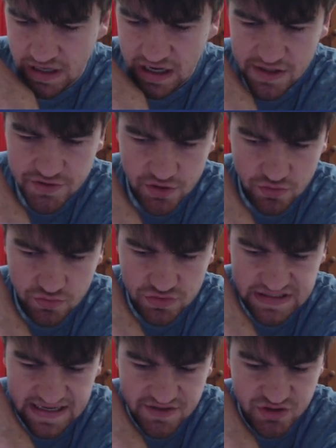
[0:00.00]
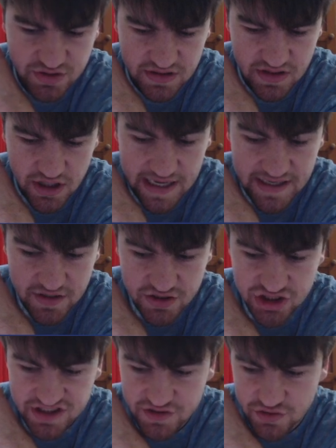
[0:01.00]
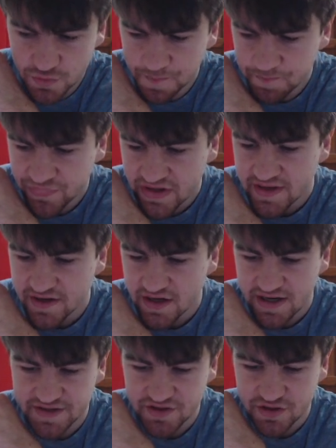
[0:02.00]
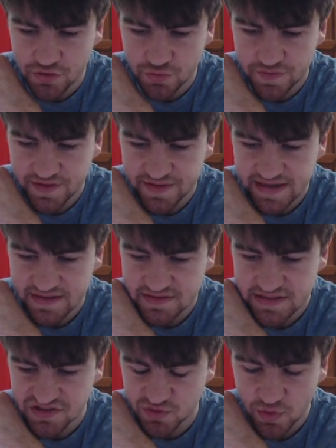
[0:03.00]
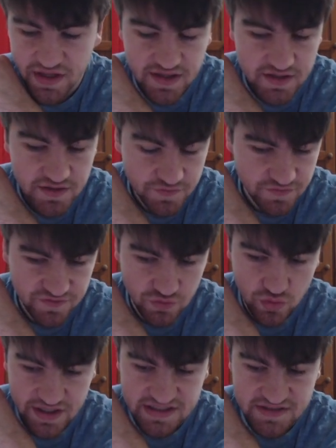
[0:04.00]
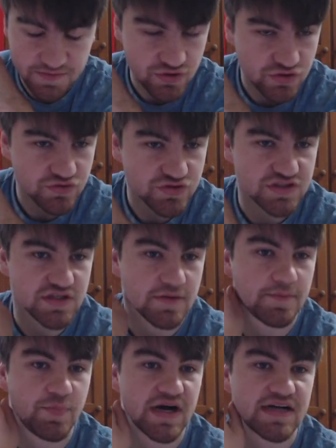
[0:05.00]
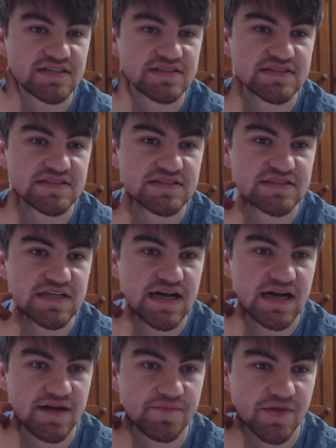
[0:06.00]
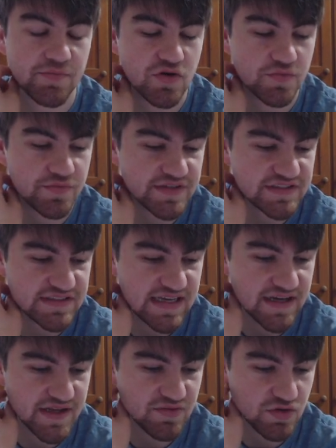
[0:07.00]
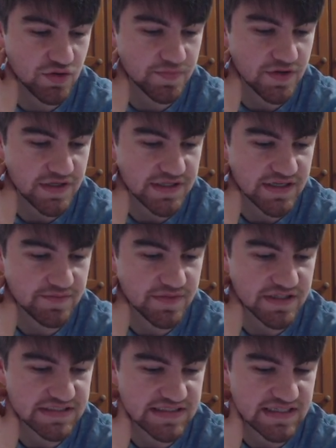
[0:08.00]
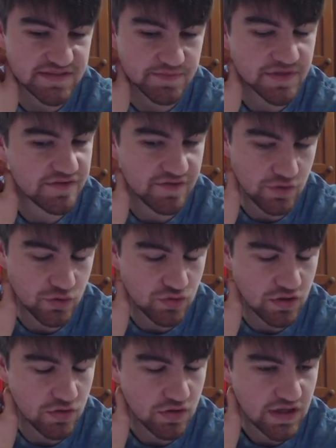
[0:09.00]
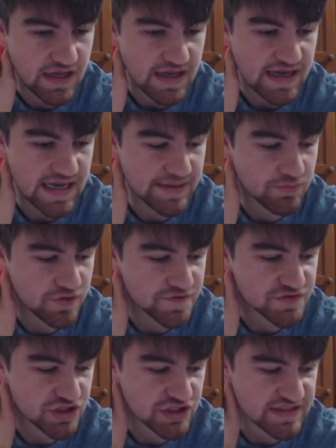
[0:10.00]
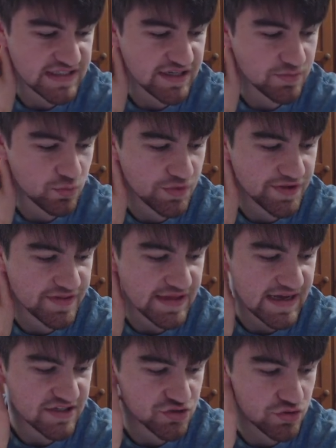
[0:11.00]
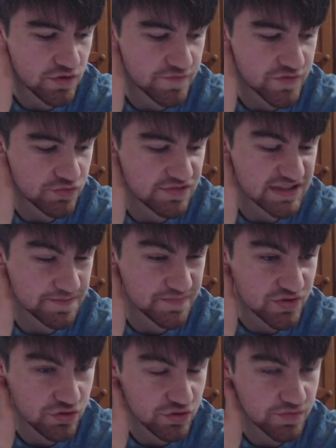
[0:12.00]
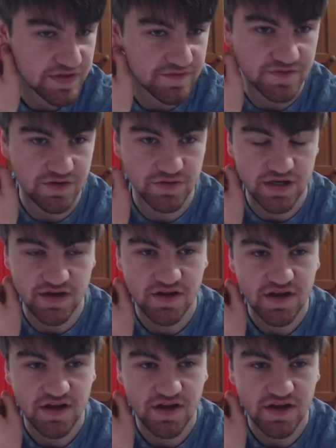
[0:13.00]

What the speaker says: I don't actually like Sheasel. I know that sounds weird for what he's produced, but the problem is now they want to blood him into this midfield role, and we've seen with Ashcroft, who is a pure midfielder,